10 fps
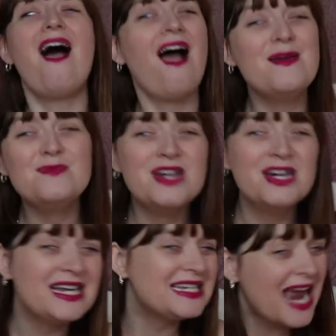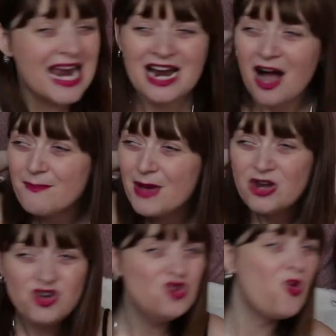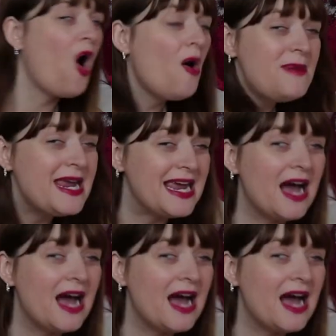I'm gonna take up a new hobby.